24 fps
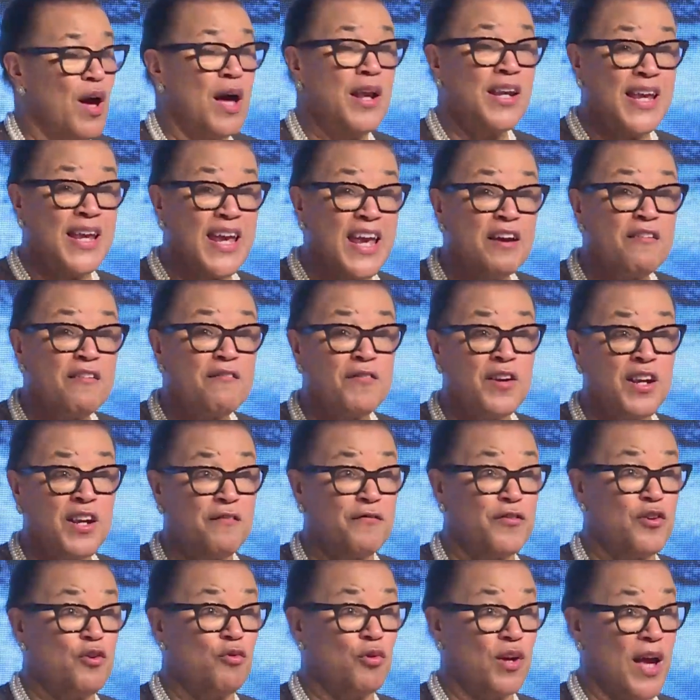And even
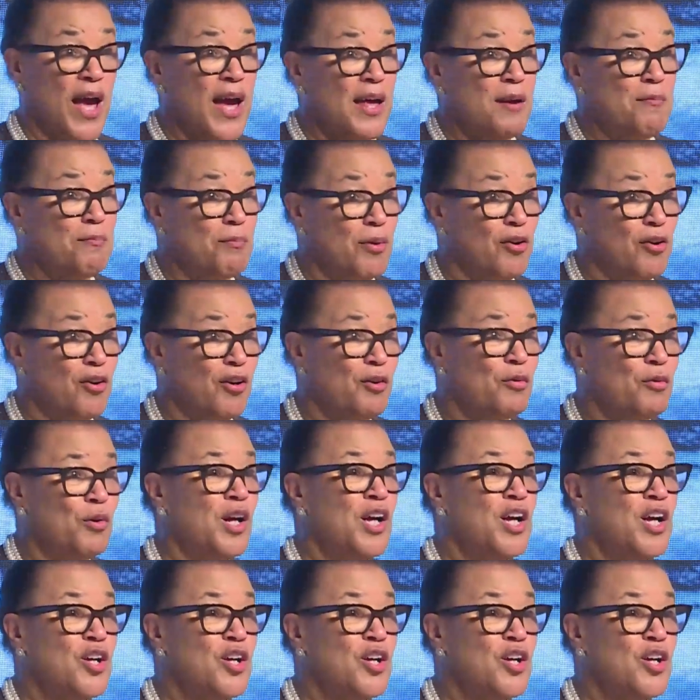if you can borrow,